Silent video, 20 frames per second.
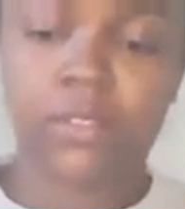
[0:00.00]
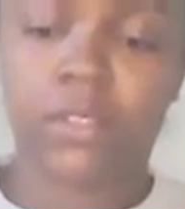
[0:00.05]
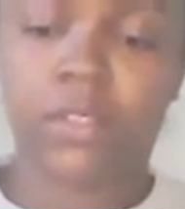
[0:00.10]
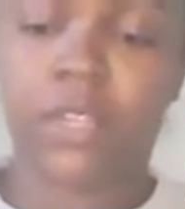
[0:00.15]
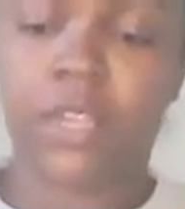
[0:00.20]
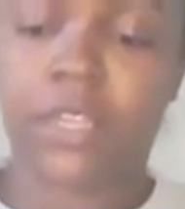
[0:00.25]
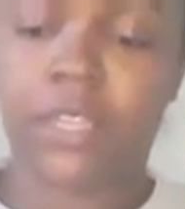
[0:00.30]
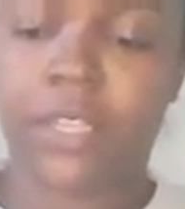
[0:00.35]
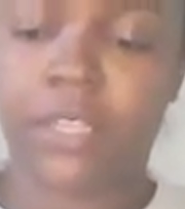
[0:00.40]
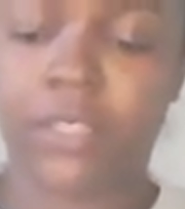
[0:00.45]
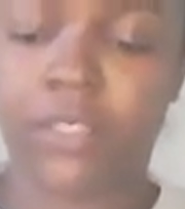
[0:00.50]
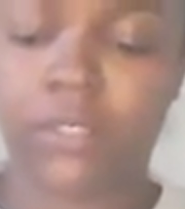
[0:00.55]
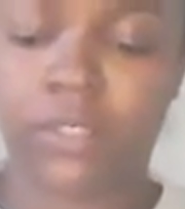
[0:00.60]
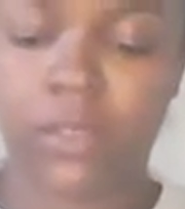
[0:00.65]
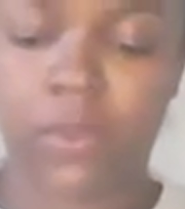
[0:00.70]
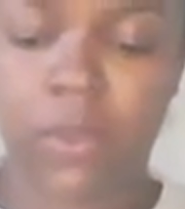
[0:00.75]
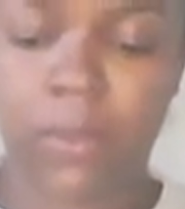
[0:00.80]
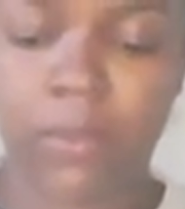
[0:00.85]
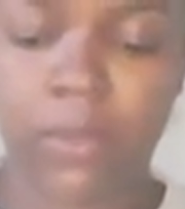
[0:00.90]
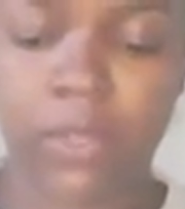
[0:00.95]
Alright,
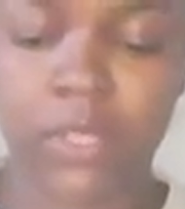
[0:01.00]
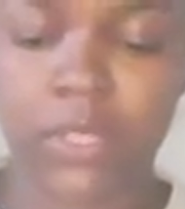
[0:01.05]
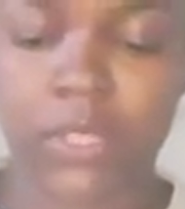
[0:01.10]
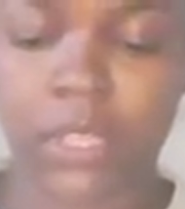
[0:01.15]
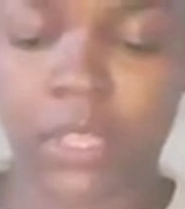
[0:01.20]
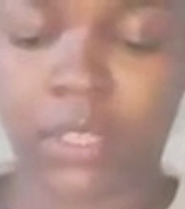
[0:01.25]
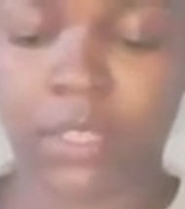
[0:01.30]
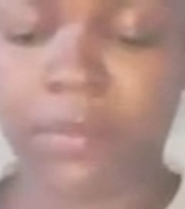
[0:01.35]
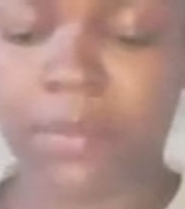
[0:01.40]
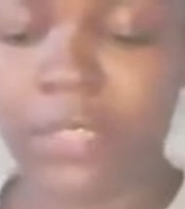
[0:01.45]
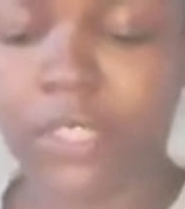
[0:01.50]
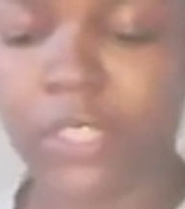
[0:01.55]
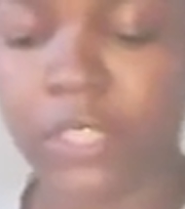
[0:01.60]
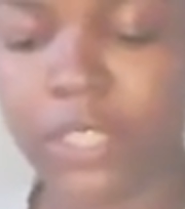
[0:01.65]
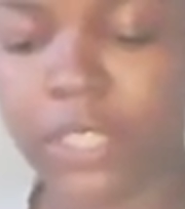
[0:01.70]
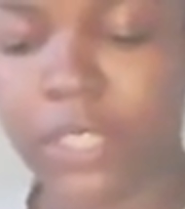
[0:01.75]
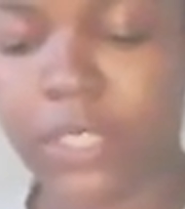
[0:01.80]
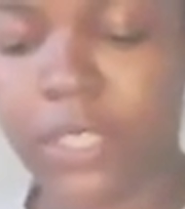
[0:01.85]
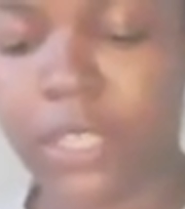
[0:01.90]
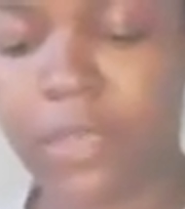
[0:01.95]
so I'm going to take the
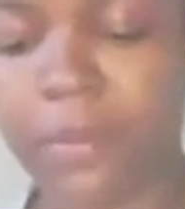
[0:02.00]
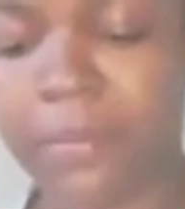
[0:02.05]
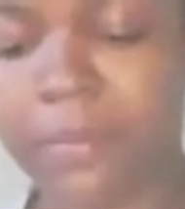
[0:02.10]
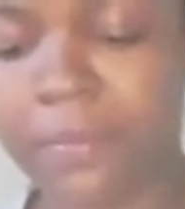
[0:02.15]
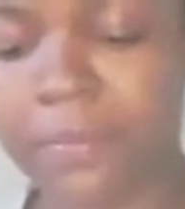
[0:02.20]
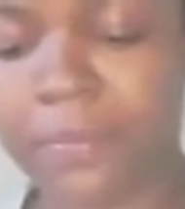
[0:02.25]
measuring tape